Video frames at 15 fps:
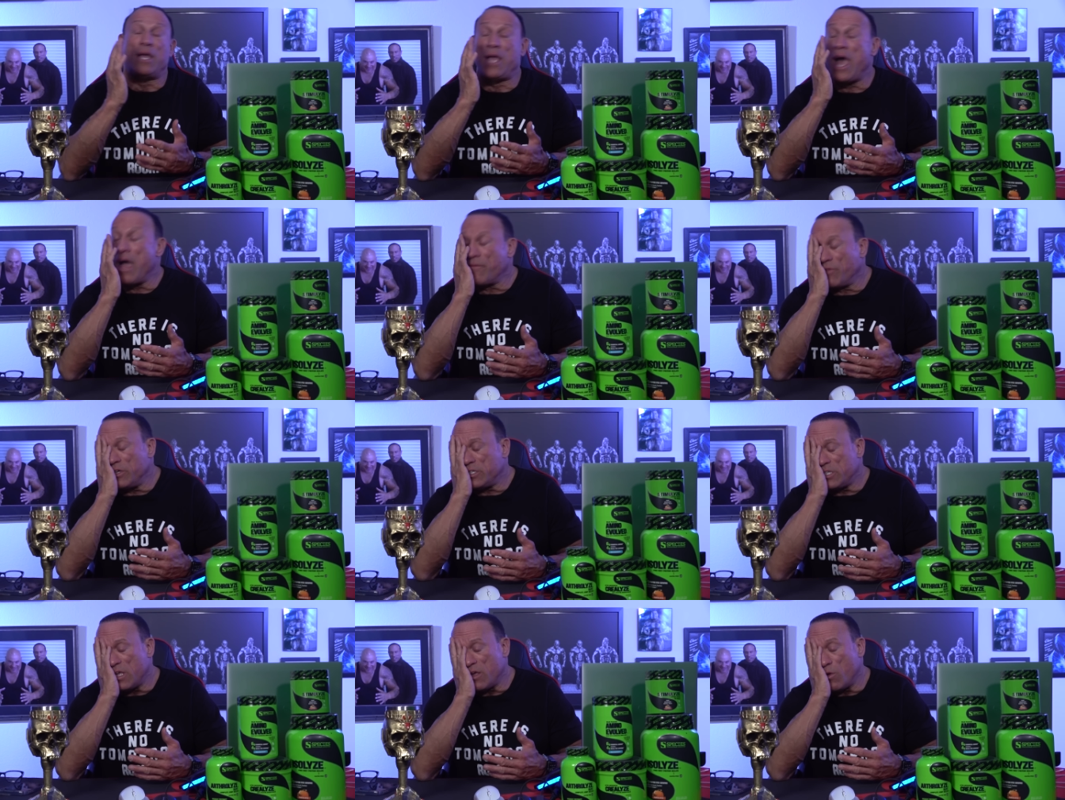every
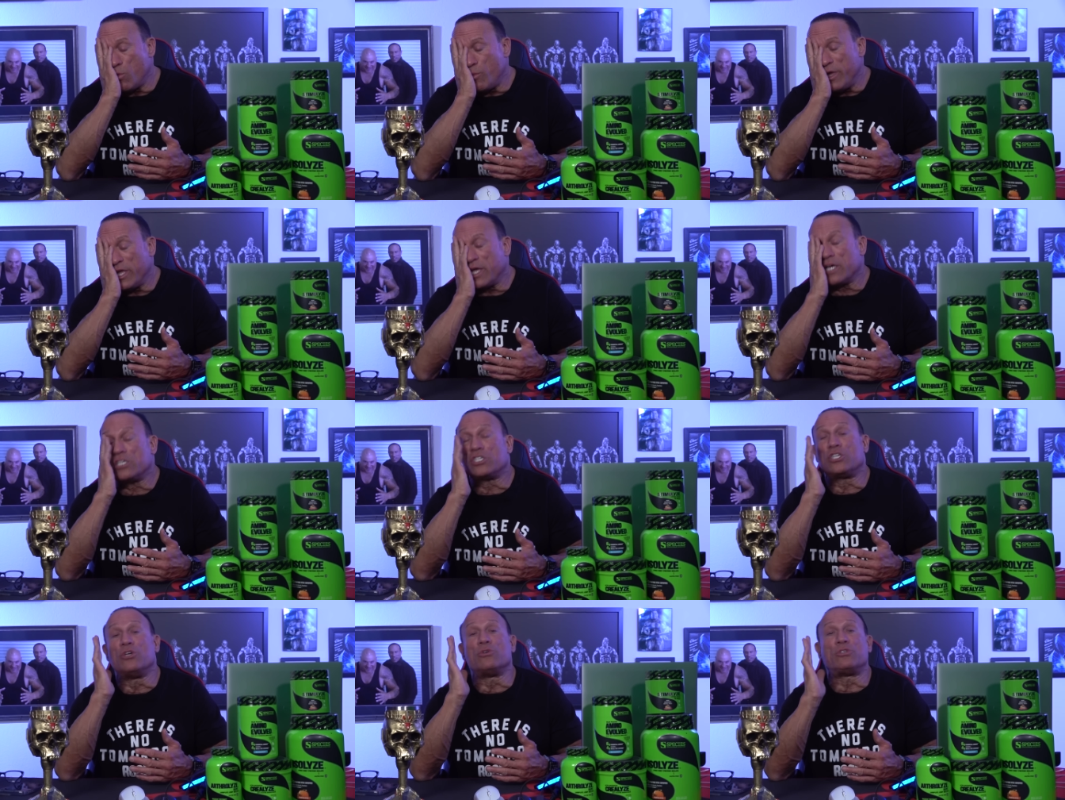single week
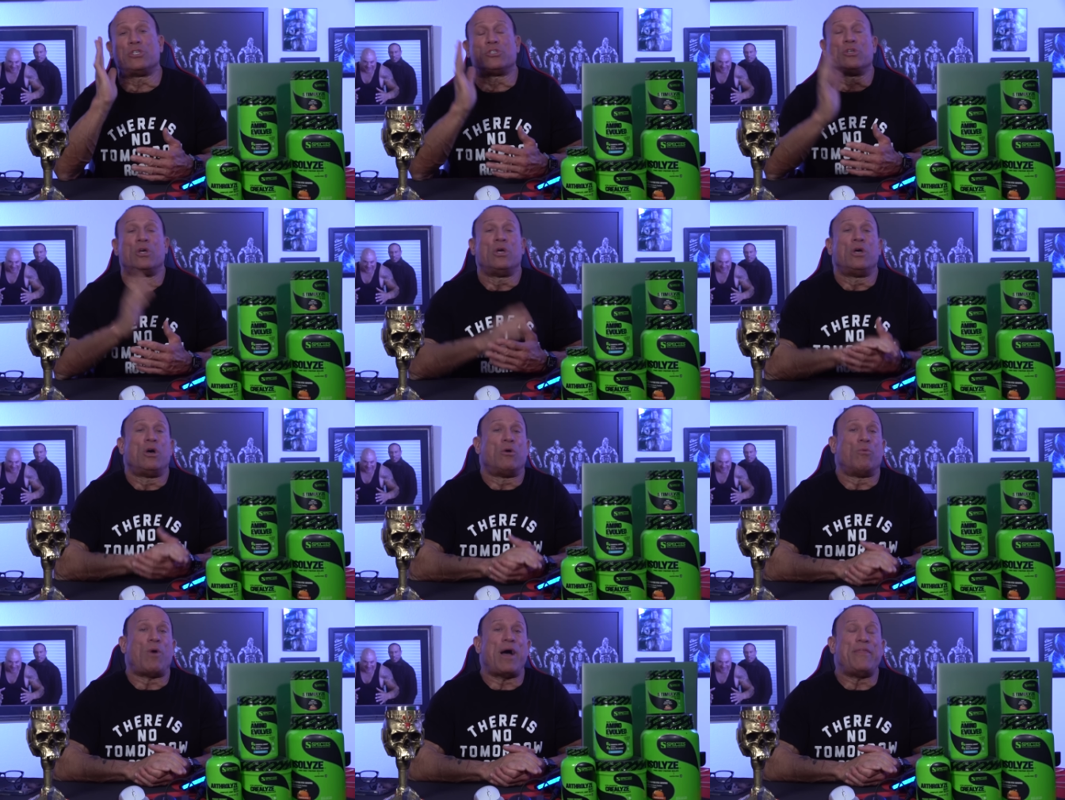excuses
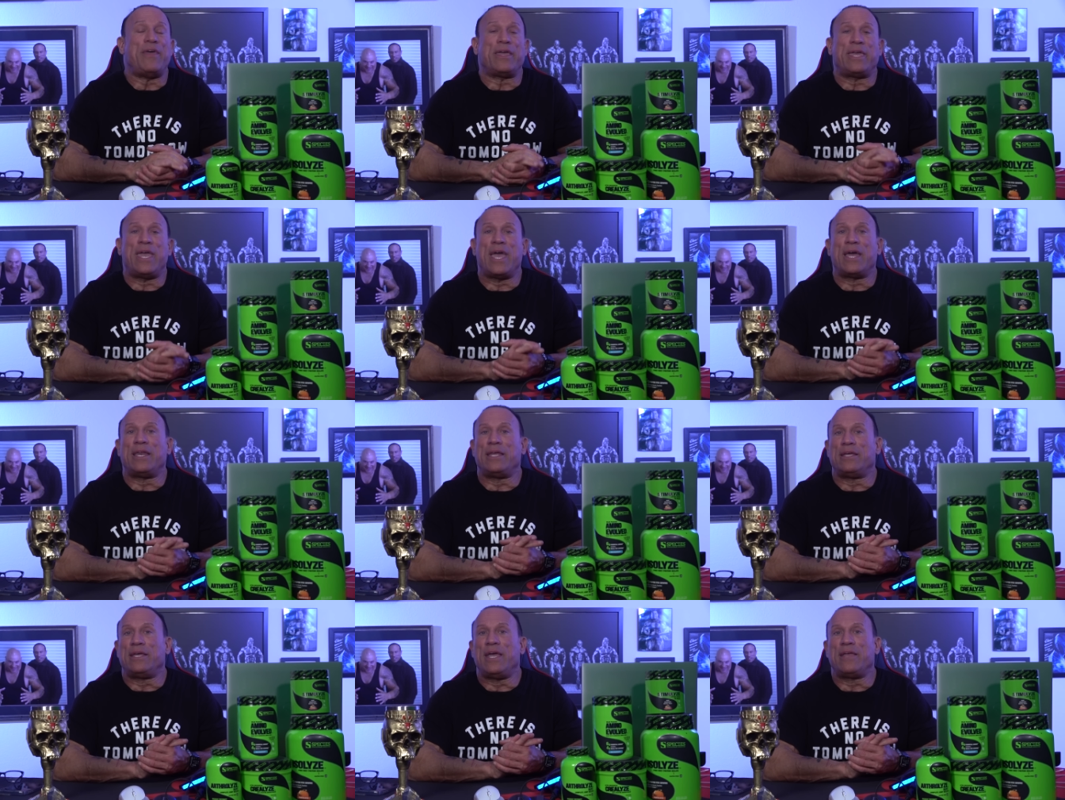why they can't
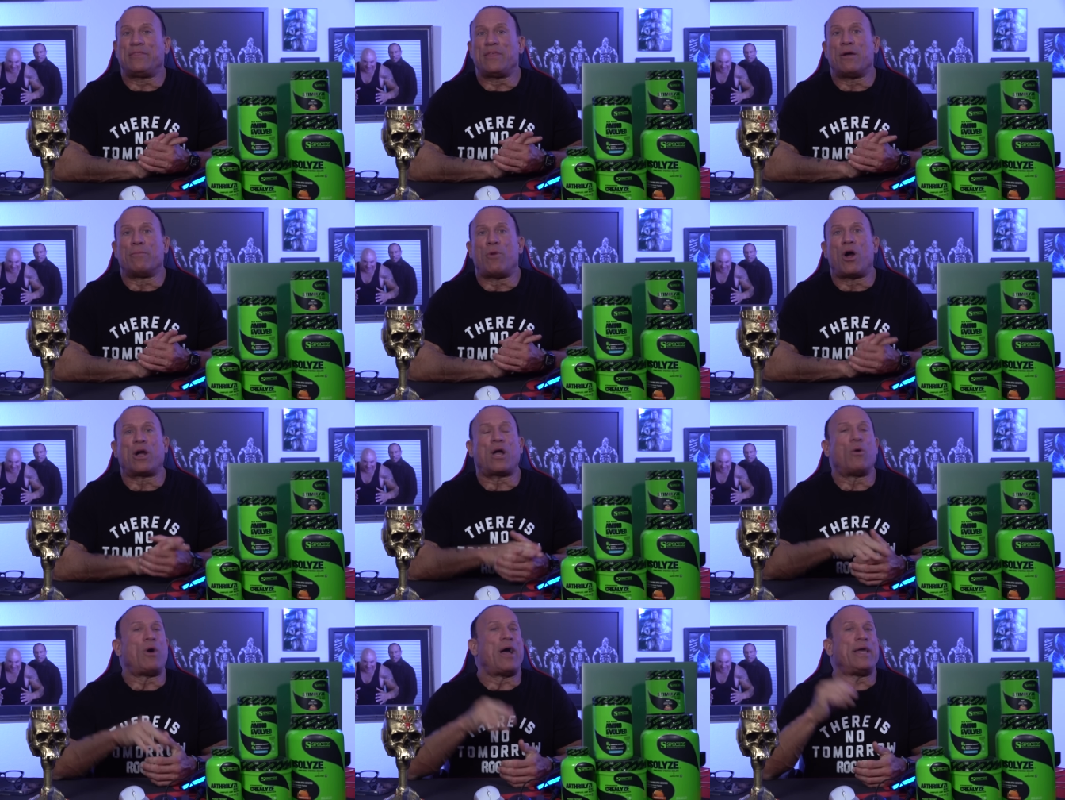hit their
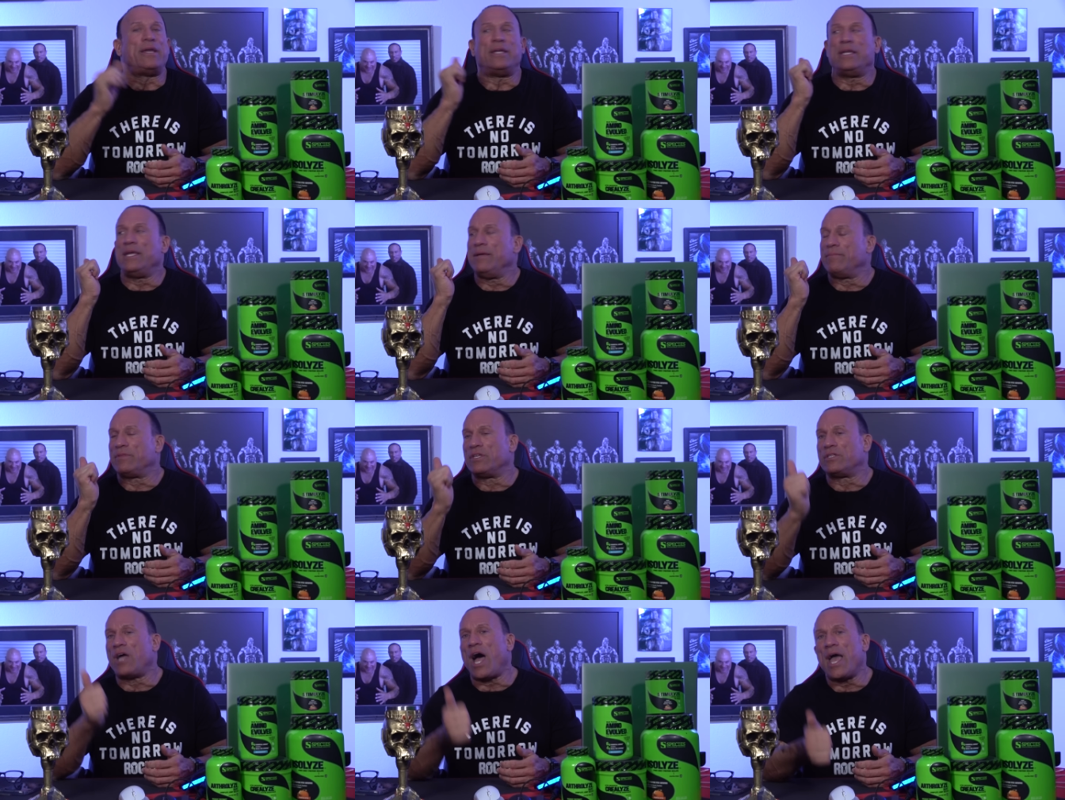mark, why I didn't eat
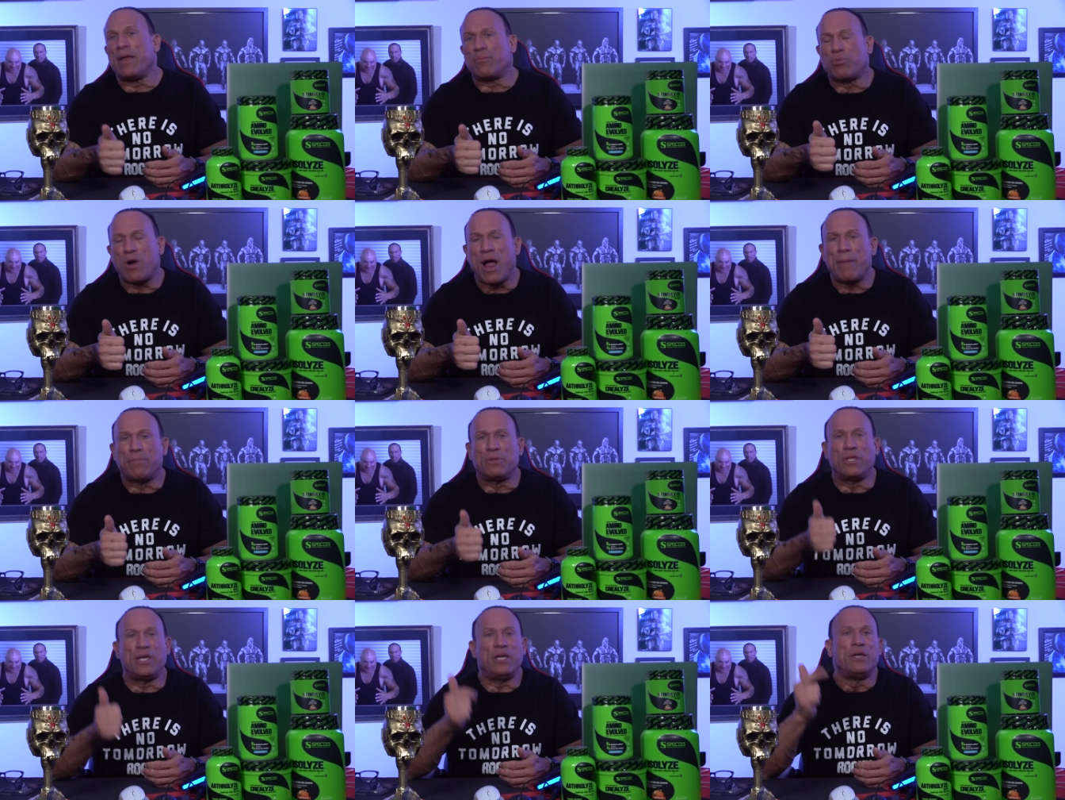the diet
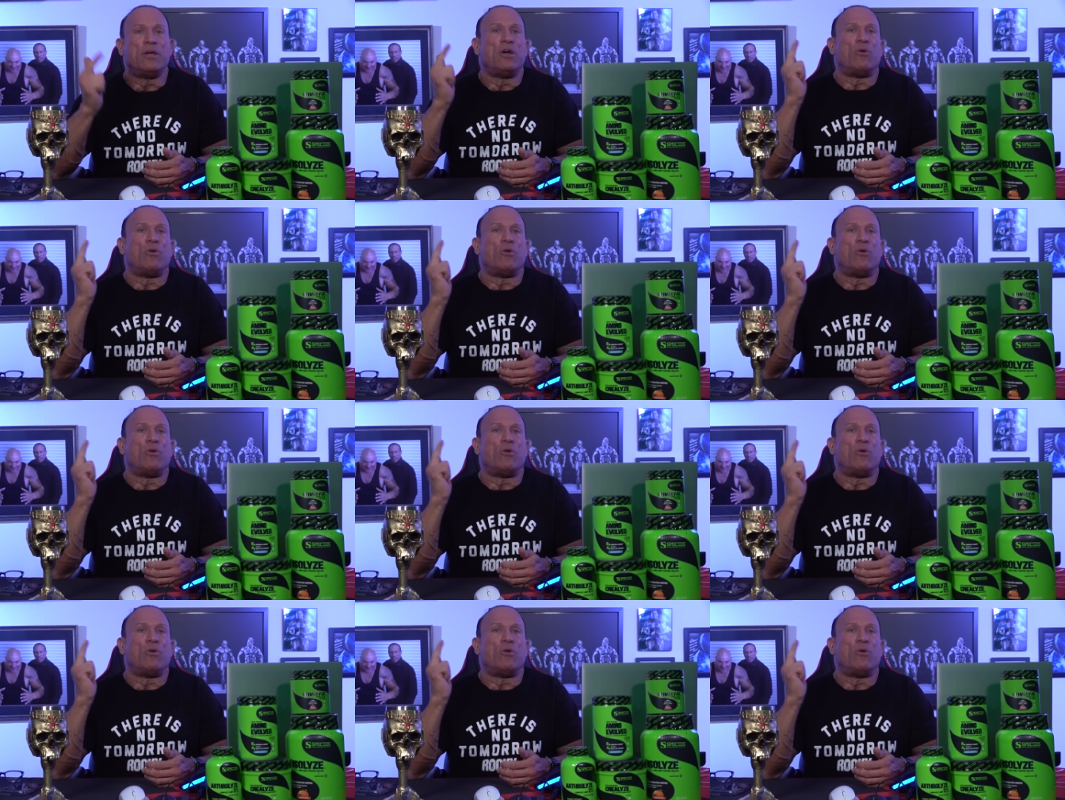properly,